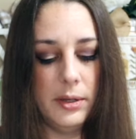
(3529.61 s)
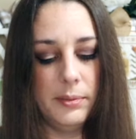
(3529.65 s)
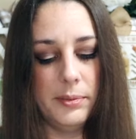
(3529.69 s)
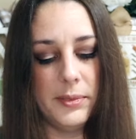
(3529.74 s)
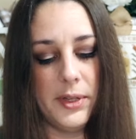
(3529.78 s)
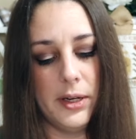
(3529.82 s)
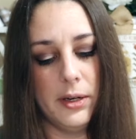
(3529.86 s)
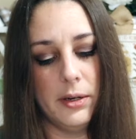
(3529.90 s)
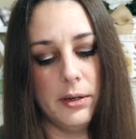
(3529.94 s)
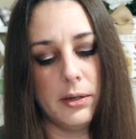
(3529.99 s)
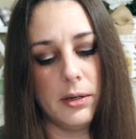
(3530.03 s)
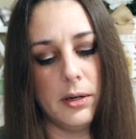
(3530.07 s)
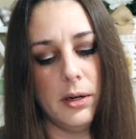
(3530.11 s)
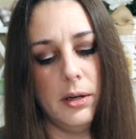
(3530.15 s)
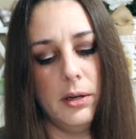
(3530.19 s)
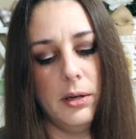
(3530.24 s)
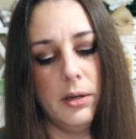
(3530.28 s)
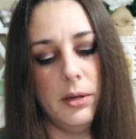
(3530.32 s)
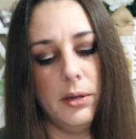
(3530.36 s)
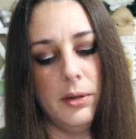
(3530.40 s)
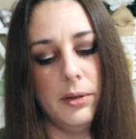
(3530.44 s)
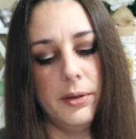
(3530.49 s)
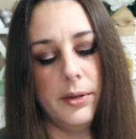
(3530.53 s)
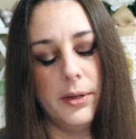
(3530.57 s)
They're
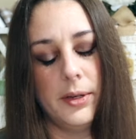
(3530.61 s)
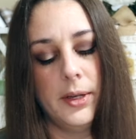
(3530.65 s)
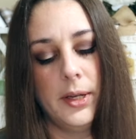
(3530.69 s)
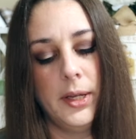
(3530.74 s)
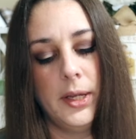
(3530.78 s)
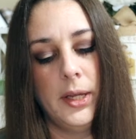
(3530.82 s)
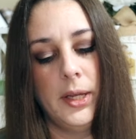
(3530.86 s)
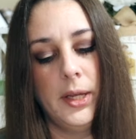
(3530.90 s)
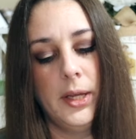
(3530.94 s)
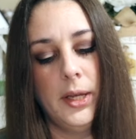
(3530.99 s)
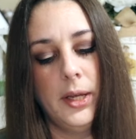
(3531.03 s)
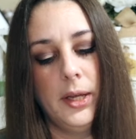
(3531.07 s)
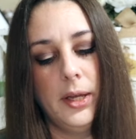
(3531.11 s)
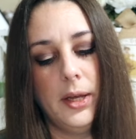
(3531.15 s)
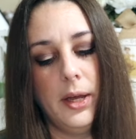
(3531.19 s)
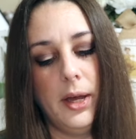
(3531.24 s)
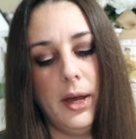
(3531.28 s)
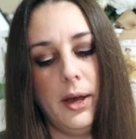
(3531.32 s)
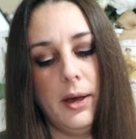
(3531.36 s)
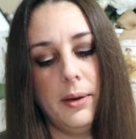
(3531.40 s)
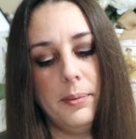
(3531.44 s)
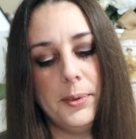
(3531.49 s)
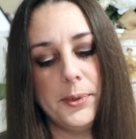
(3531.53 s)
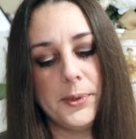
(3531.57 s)
called
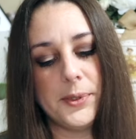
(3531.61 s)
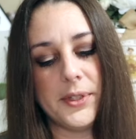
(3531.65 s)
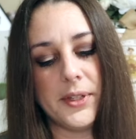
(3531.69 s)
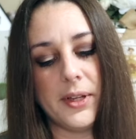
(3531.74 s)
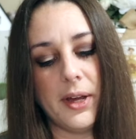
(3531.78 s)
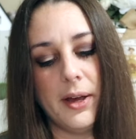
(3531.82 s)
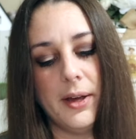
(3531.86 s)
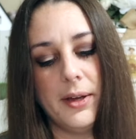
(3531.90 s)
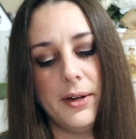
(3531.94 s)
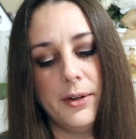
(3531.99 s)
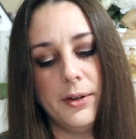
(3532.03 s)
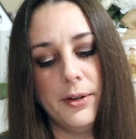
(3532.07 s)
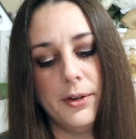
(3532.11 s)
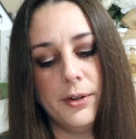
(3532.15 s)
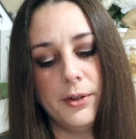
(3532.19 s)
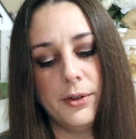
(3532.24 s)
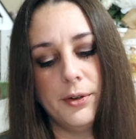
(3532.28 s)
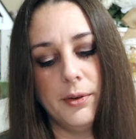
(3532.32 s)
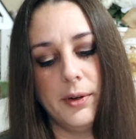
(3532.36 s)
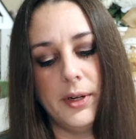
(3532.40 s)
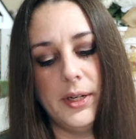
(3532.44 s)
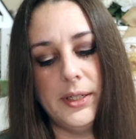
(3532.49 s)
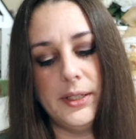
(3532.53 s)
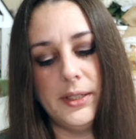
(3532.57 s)
Apple Cider,
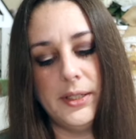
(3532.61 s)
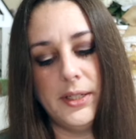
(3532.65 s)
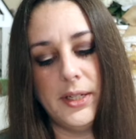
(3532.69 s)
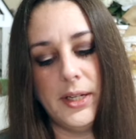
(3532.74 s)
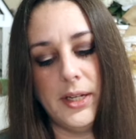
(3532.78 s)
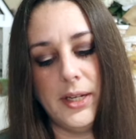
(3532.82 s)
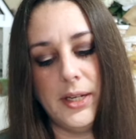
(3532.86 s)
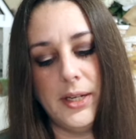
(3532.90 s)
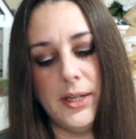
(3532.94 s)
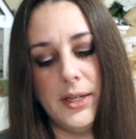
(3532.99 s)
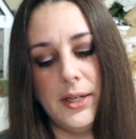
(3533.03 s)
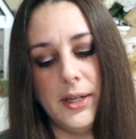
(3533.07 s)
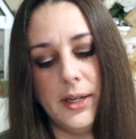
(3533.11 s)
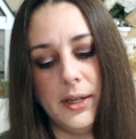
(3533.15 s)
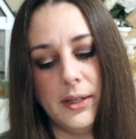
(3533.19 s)
Green Tea,